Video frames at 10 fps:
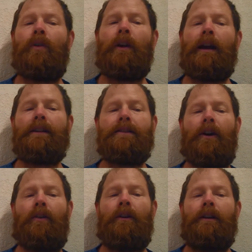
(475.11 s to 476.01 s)
Okay,
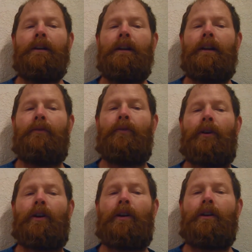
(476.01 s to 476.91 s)
so if
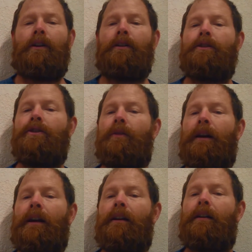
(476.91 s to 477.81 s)
we're
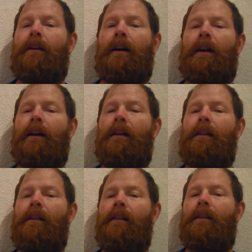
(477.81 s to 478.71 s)
doing
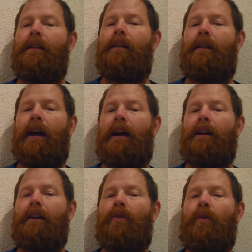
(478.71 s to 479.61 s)

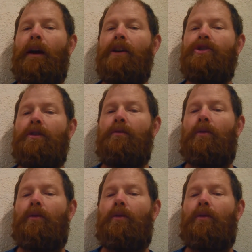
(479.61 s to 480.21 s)
that equation,